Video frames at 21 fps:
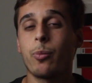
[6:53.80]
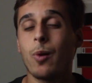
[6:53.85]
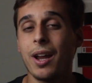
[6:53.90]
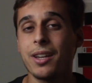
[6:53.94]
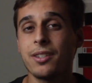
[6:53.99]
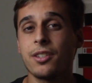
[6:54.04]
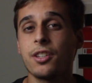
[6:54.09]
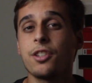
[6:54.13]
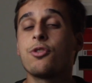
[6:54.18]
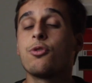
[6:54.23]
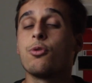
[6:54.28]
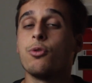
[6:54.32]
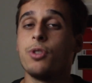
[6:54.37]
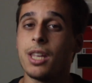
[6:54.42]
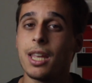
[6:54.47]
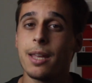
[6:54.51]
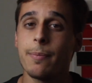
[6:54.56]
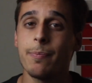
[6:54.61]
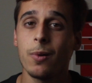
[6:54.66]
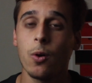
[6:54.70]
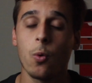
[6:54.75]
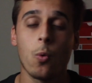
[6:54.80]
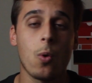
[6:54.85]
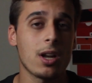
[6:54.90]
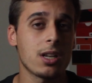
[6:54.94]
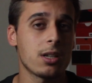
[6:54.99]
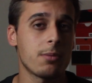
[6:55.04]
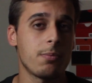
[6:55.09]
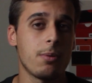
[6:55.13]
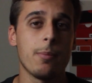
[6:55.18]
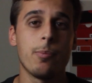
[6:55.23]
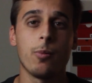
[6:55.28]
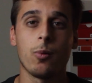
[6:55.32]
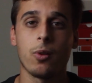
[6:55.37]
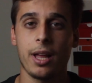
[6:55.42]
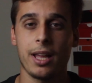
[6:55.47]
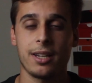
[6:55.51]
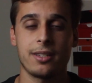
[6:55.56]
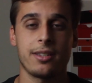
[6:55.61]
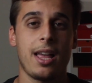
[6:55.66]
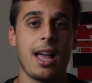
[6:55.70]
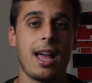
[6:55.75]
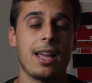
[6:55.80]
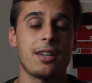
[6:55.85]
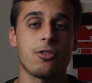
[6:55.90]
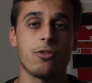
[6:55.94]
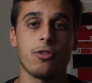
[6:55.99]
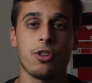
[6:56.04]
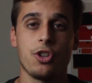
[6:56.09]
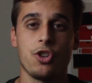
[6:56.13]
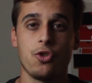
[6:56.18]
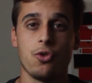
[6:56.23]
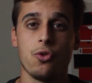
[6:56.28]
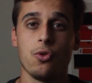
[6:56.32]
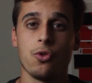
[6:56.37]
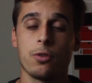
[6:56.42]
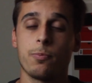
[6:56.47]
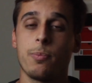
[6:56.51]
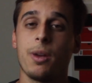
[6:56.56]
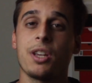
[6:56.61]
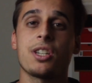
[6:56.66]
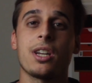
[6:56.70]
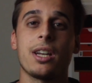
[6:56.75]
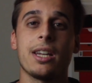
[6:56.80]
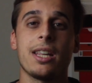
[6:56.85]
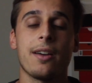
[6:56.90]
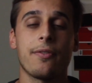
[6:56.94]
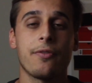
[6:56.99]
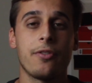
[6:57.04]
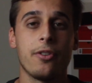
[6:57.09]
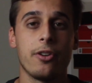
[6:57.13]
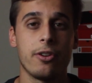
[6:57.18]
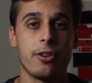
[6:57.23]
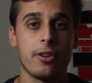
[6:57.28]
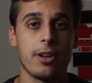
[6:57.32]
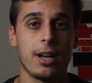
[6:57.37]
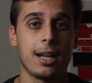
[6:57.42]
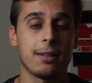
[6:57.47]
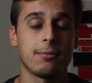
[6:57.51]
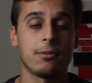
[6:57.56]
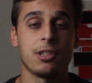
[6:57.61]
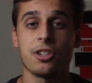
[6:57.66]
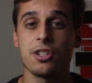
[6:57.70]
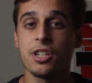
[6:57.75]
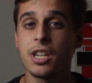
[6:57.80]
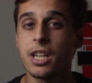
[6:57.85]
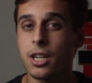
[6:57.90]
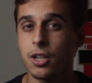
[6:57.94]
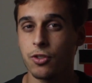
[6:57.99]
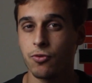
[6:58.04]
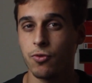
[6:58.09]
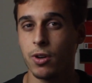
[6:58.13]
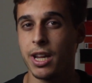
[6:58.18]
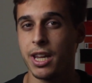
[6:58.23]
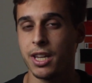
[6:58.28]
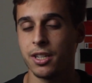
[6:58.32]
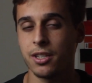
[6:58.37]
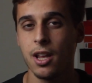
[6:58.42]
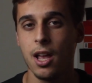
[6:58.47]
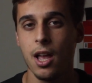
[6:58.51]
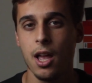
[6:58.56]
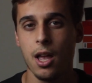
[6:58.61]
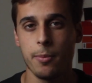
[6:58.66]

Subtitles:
prices to dip once people get their hands on the shoe, especially after the sneakers release,